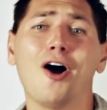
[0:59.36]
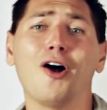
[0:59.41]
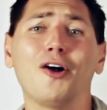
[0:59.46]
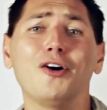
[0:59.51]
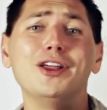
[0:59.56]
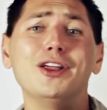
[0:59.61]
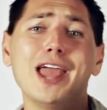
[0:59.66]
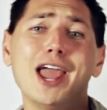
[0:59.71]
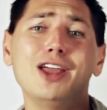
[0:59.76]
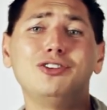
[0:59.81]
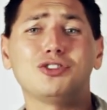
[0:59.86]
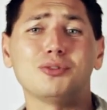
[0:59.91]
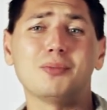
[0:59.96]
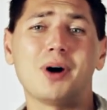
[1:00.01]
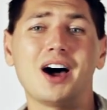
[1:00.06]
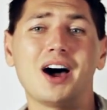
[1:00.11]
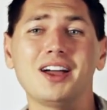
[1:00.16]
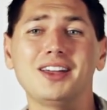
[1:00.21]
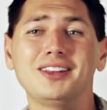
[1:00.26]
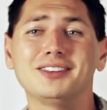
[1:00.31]
Arri
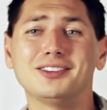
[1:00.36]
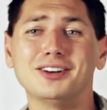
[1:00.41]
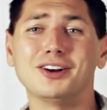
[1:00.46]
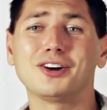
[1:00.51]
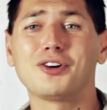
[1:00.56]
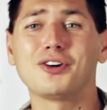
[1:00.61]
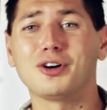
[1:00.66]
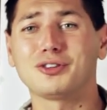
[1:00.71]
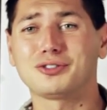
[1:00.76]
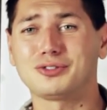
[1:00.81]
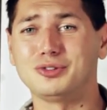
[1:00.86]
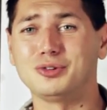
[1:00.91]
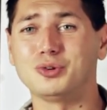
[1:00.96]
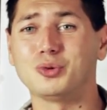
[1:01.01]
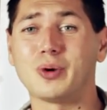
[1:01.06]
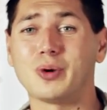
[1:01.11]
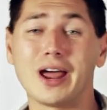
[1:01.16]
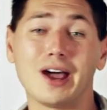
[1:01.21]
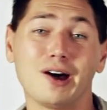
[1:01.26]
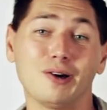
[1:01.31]
HMI is going to cost you
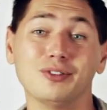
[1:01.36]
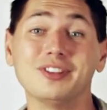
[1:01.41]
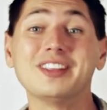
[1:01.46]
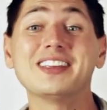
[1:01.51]
around